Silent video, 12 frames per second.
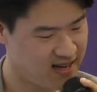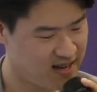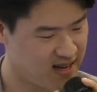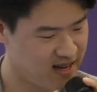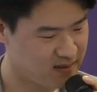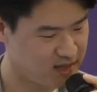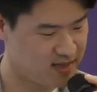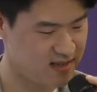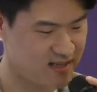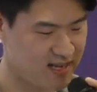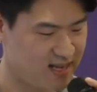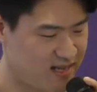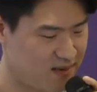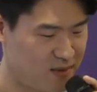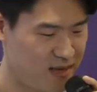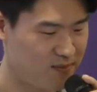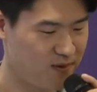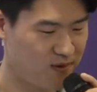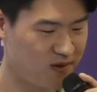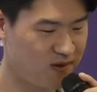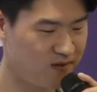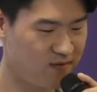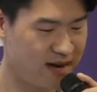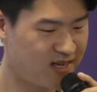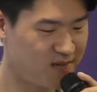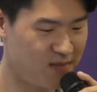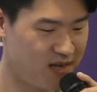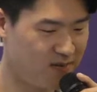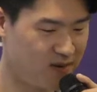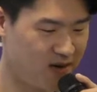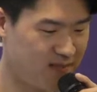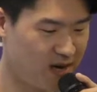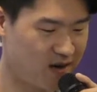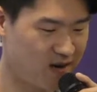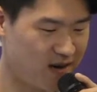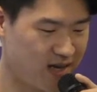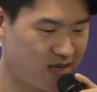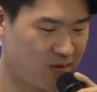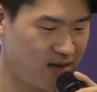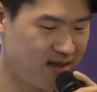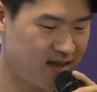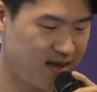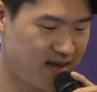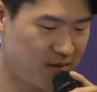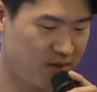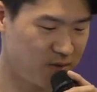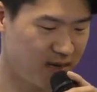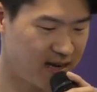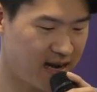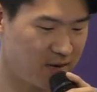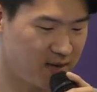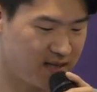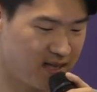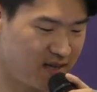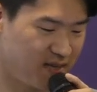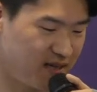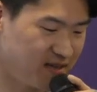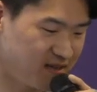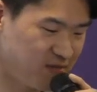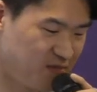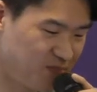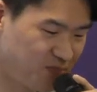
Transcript: to telling people, random people about Christ when I thought that was what God was telling me to do.